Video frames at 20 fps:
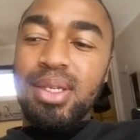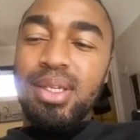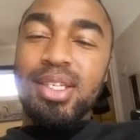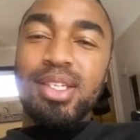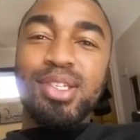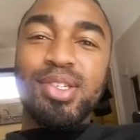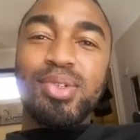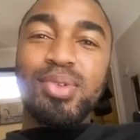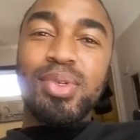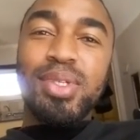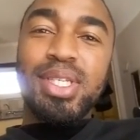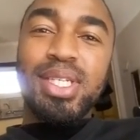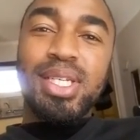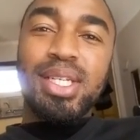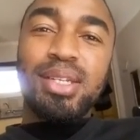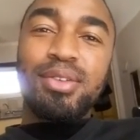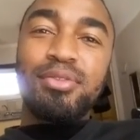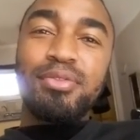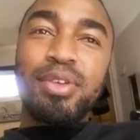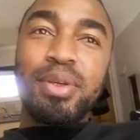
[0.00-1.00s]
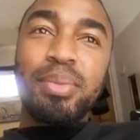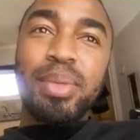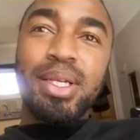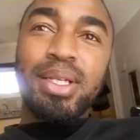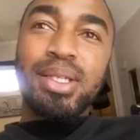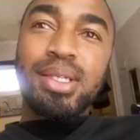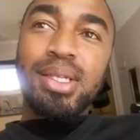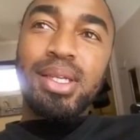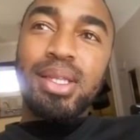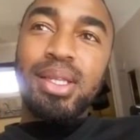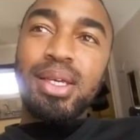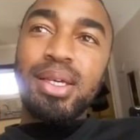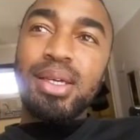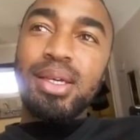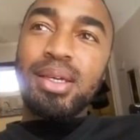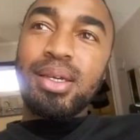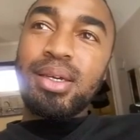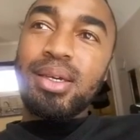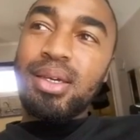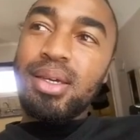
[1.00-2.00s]
this is what's in females and
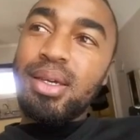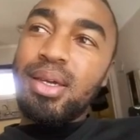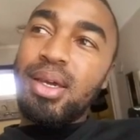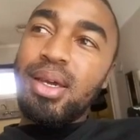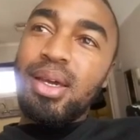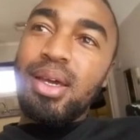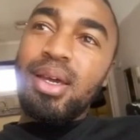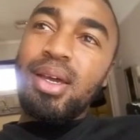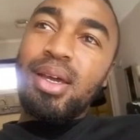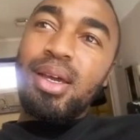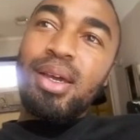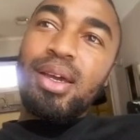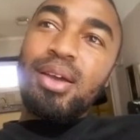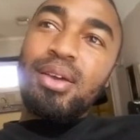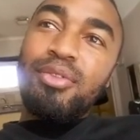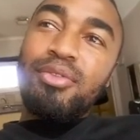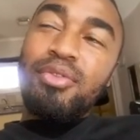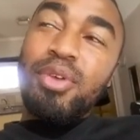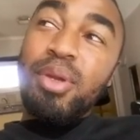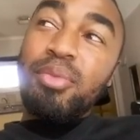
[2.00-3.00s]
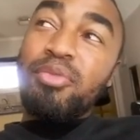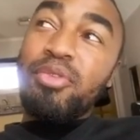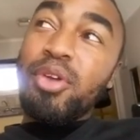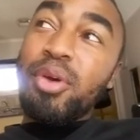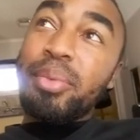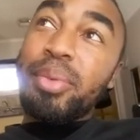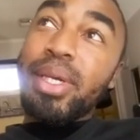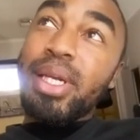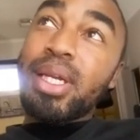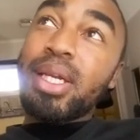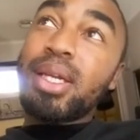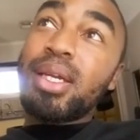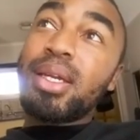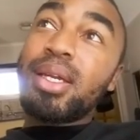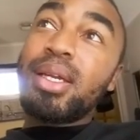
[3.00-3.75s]
their flip-flopping.